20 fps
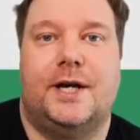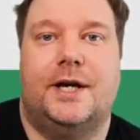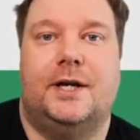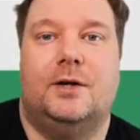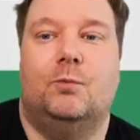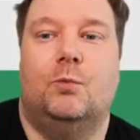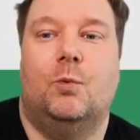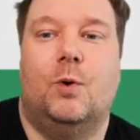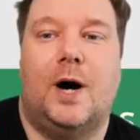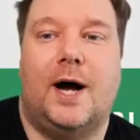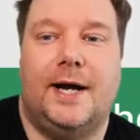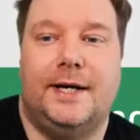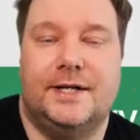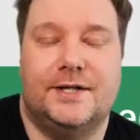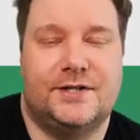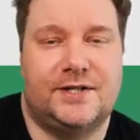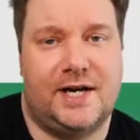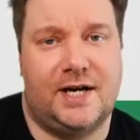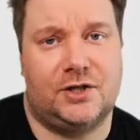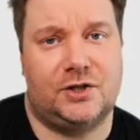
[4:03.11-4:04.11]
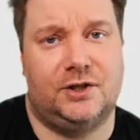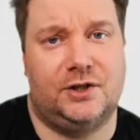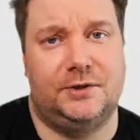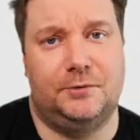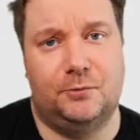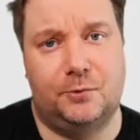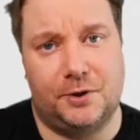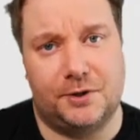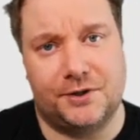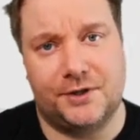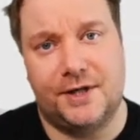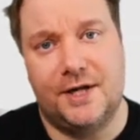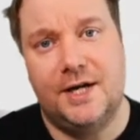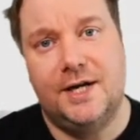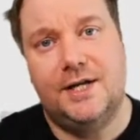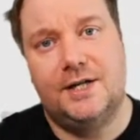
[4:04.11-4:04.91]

and why this actually works.